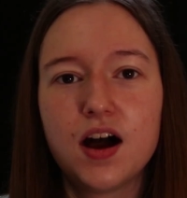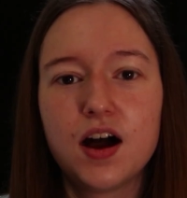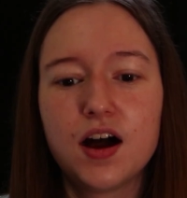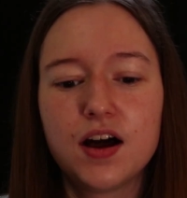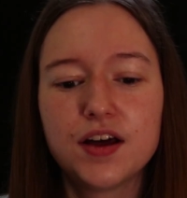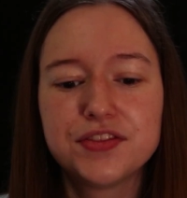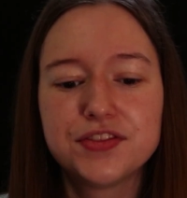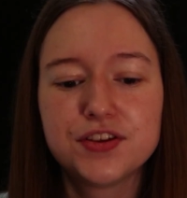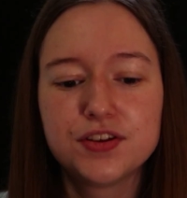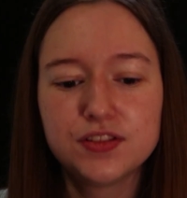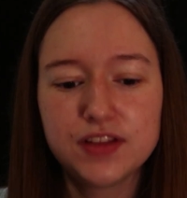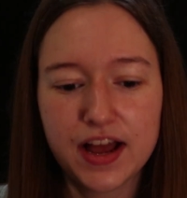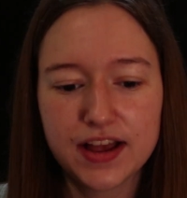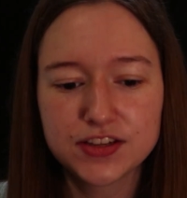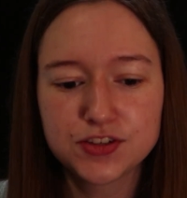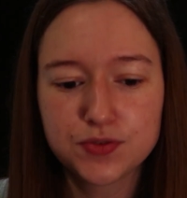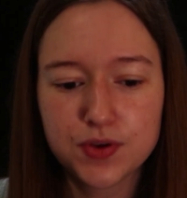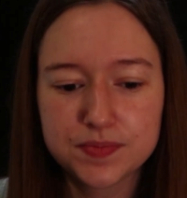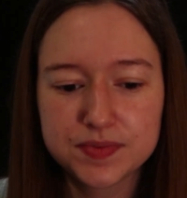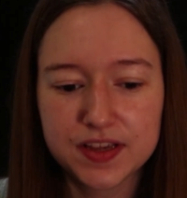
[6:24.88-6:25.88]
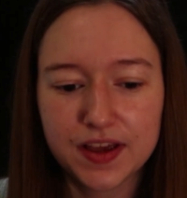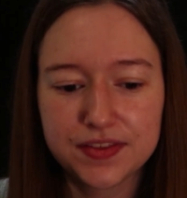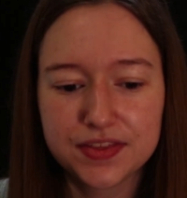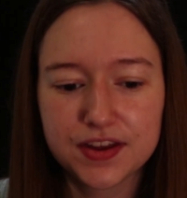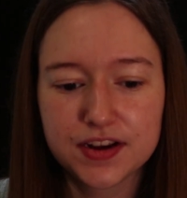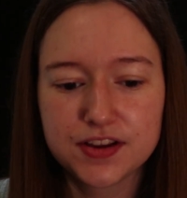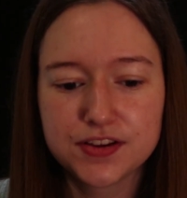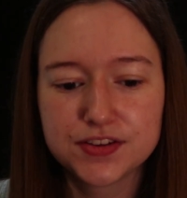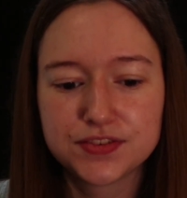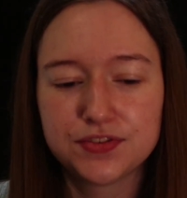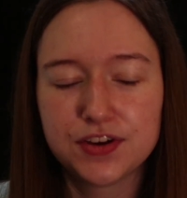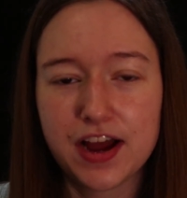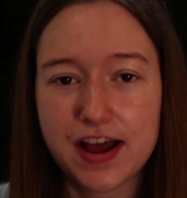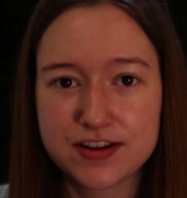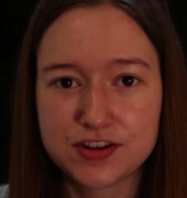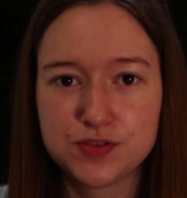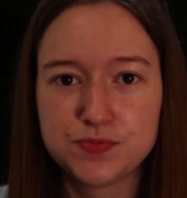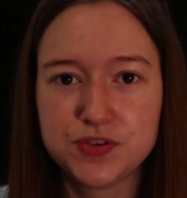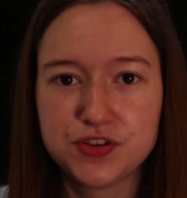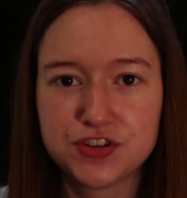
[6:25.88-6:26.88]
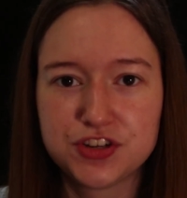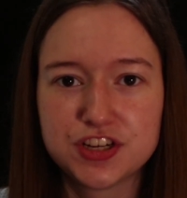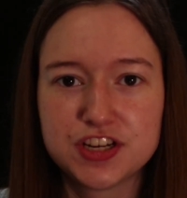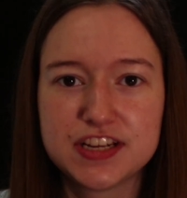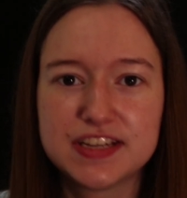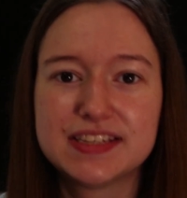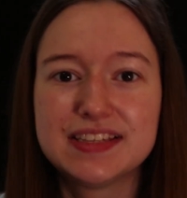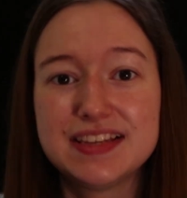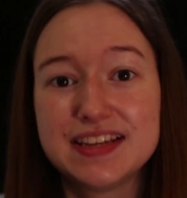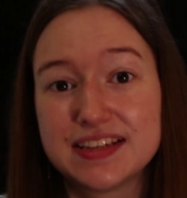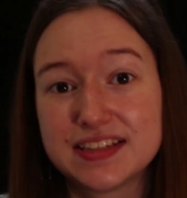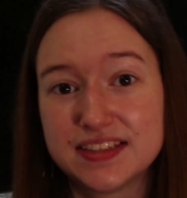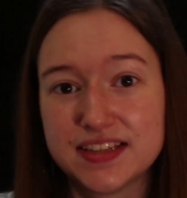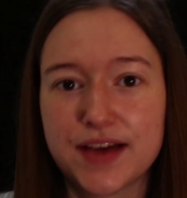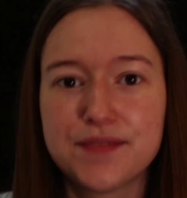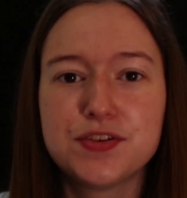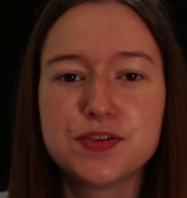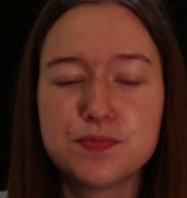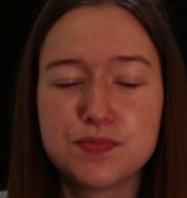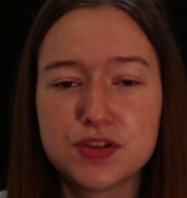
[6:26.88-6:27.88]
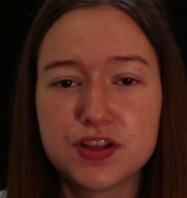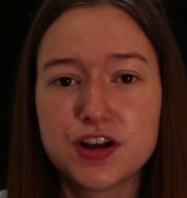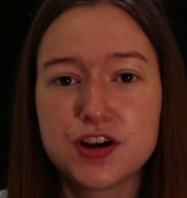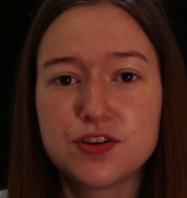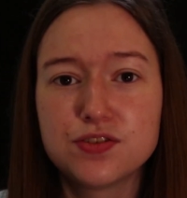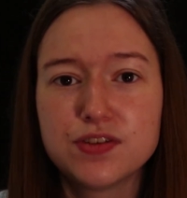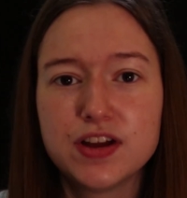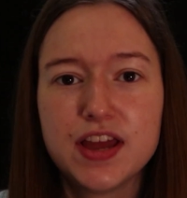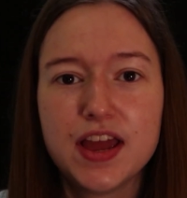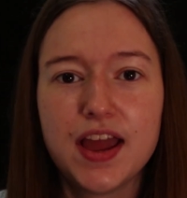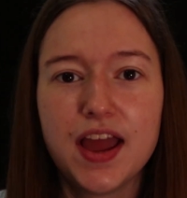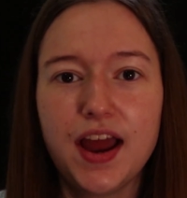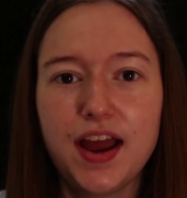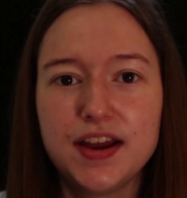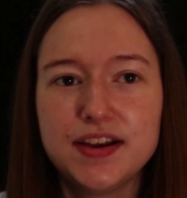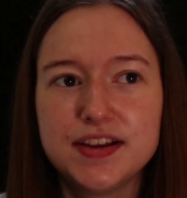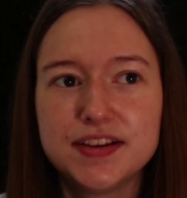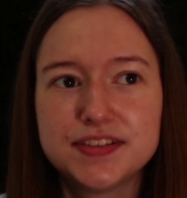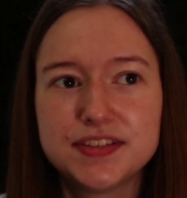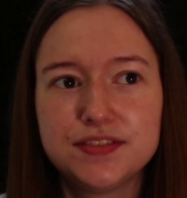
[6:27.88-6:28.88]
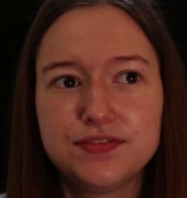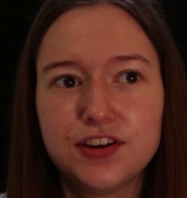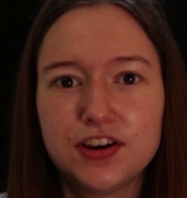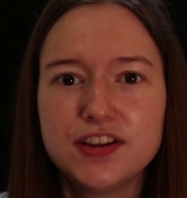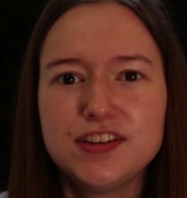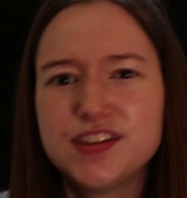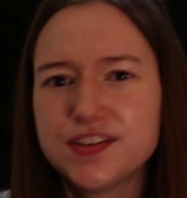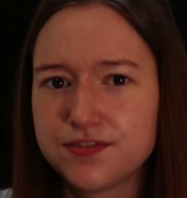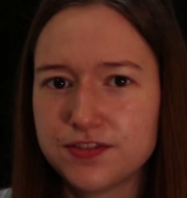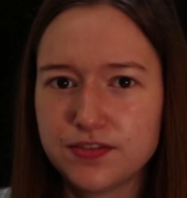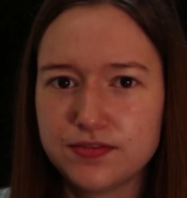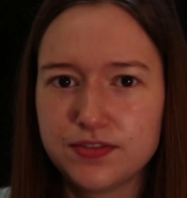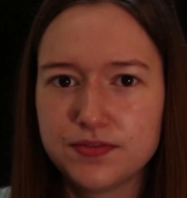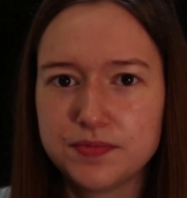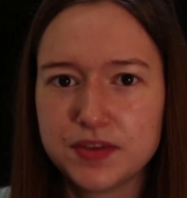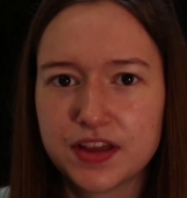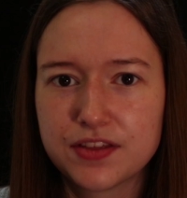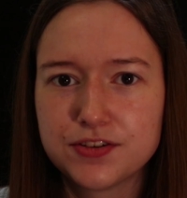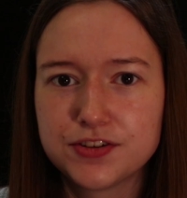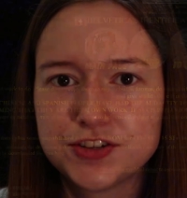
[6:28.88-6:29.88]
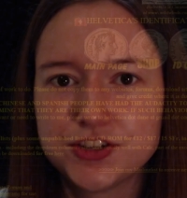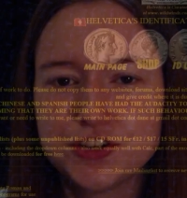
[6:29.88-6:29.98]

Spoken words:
The last website that I use for attribution is link 7 below, and it's very different from the other